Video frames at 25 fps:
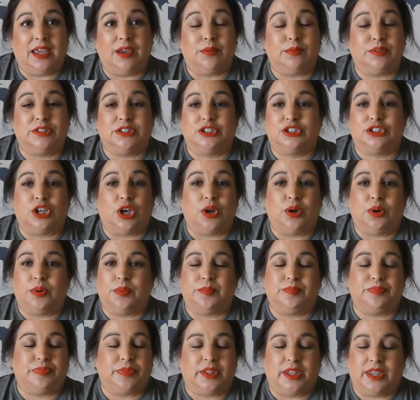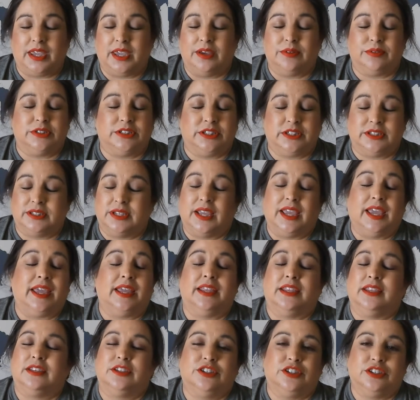it was so, it was just,
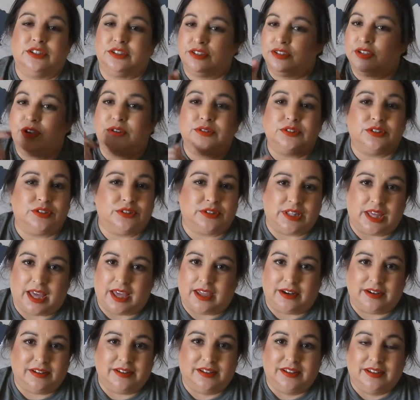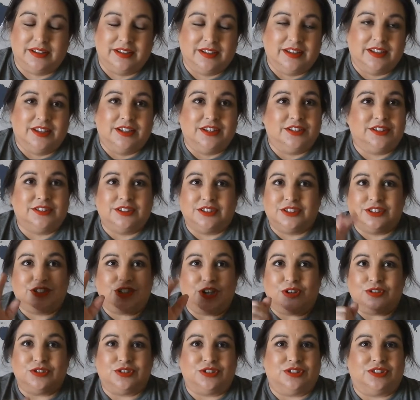just don't do that. Just
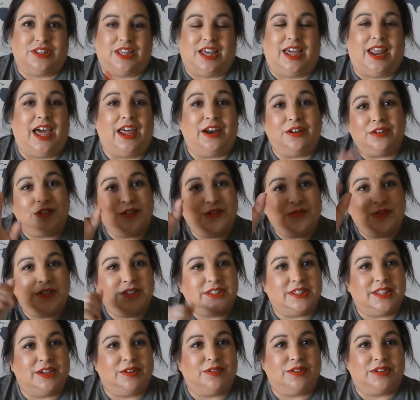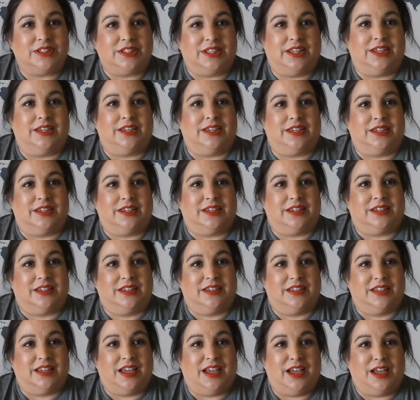don't do that. I don't know what they were
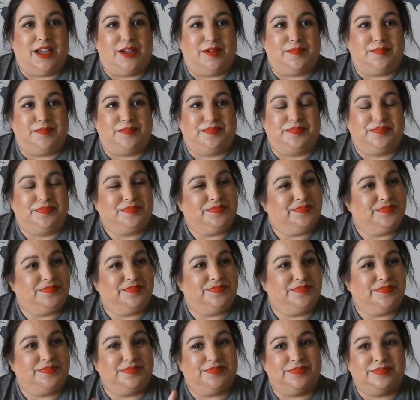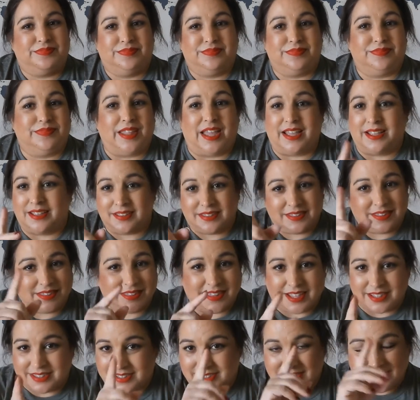thinking. Um, that,
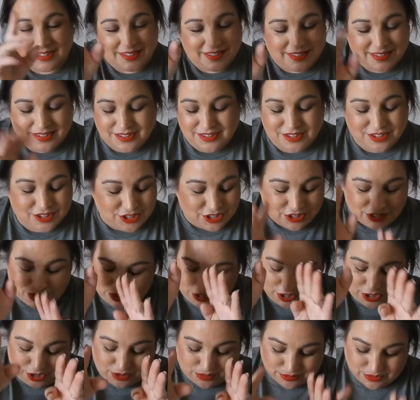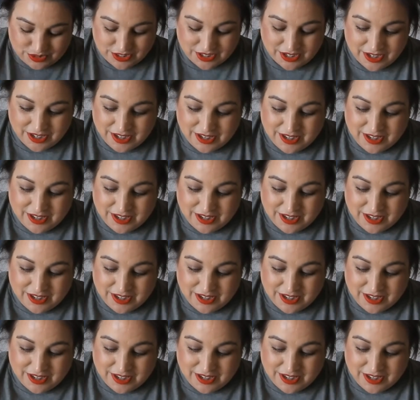that's, just don't.